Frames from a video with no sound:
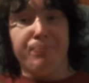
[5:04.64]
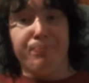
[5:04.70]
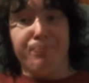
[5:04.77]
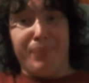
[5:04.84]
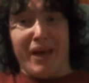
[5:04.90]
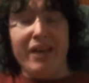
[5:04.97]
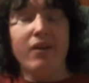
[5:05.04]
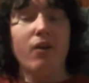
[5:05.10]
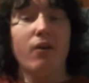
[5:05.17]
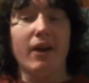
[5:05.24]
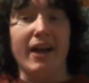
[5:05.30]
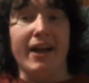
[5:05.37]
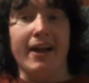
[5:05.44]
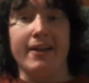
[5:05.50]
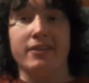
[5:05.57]
better
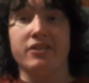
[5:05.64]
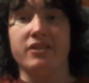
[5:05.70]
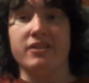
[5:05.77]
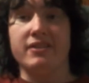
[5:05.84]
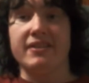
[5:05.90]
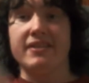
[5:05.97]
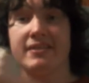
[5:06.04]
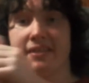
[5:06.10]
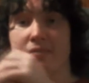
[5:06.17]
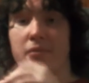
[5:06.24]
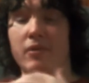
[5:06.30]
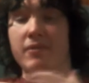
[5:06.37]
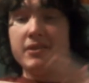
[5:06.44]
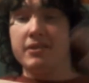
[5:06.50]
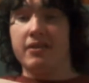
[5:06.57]
action scenes than
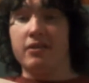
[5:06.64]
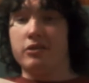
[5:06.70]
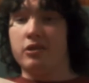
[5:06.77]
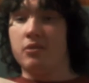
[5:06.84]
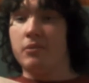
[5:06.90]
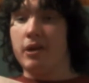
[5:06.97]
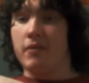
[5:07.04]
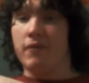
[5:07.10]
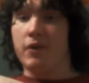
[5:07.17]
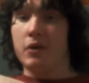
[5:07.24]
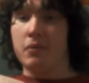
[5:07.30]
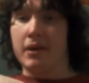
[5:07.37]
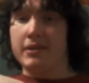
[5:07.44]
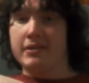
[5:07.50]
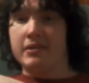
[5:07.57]
what we saw in Terminator 3
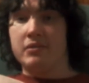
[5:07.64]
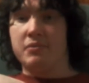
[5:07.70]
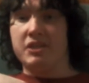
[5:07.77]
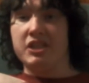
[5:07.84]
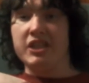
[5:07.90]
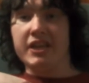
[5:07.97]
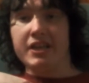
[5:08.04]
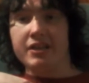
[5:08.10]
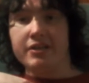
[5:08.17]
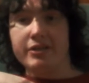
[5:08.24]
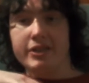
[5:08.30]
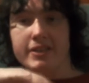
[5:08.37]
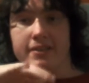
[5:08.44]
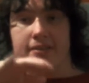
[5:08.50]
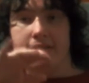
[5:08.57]
Rise of the Machines.
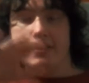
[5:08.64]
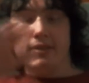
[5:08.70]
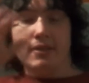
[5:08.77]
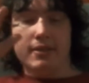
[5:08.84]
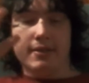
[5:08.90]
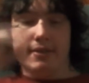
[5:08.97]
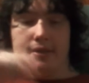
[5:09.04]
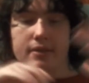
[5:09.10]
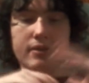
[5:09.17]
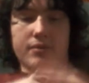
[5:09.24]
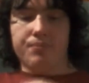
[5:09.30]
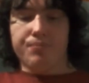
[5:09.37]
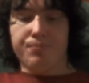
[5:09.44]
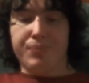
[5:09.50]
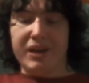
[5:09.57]

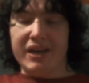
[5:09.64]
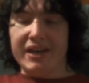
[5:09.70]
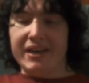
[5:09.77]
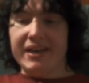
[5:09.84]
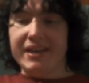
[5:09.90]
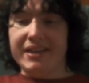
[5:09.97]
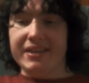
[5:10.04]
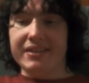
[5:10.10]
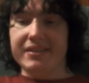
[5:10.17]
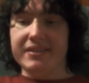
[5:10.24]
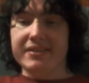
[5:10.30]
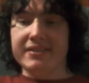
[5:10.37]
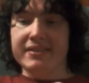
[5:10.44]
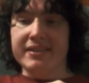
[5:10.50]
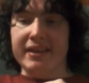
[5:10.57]
But
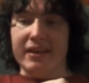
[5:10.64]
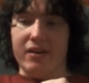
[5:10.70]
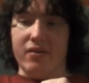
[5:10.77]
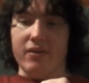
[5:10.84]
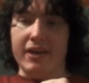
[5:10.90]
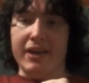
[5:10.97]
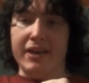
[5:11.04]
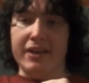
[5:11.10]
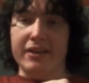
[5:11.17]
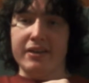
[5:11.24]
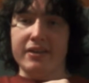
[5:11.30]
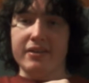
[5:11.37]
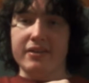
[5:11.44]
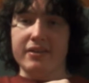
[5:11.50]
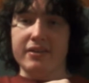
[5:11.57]
still, and
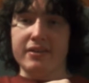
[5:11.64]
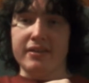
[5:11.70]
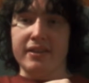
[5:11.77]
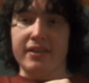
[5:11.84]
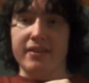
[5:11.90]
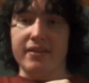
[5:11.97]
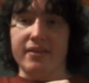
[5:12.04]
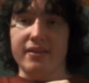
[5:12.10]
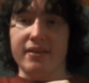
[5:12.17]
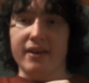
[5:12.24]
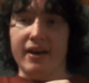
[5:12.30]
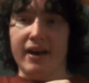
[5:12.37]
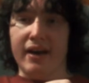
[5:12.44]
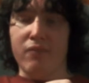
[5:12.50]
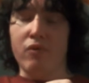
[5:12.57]

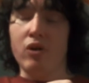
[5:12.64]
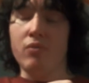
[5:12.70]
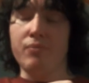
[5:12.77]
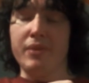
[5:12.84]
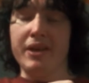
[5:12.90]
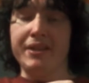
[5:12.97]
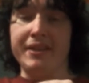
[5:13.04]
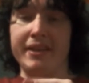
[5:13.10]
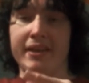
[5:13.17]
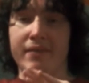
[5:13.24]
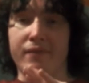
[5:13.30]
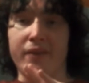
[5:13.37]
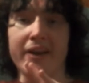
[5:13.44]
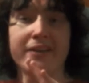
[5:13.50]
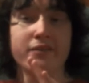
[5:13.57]
I will admit the
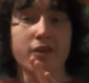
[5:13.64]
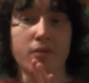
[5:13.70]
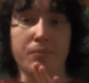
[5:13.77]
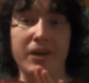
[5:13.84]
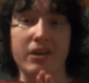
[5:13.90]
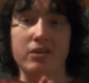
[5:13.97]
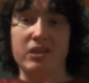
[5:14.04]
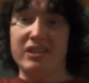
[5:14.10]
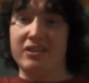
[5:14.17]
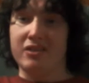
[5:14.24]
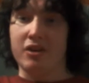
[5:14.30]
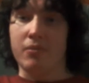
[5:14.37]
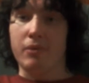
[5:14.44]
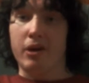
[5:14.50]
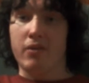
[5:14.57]
effects are better than
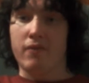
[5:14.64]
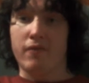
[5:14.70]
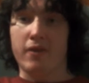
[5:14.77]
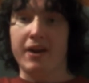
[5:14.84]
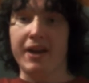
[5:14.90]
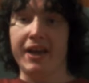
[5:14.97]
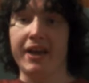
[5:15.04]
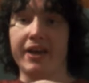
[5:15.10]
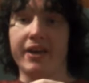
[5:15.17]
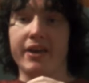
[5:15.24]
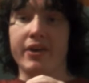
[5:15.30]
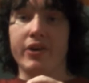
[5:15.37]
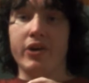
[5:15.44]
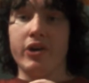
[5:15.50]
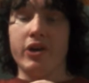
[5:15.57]
Terminator 3.
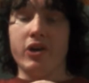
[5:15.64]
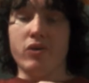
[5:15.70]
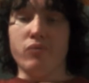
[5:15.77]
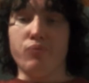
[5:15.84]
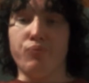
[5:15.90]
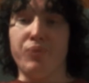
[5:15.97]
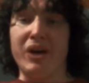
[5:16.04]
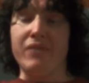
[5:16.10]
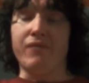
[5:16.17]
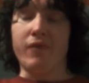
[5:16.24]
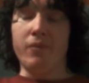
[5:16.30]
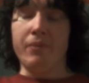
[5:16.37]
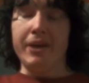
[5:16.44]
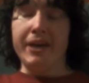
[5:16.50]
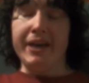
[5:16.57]
But for
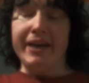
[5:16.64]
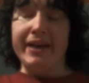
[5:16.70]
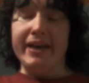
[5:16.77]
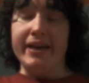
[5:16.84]
me,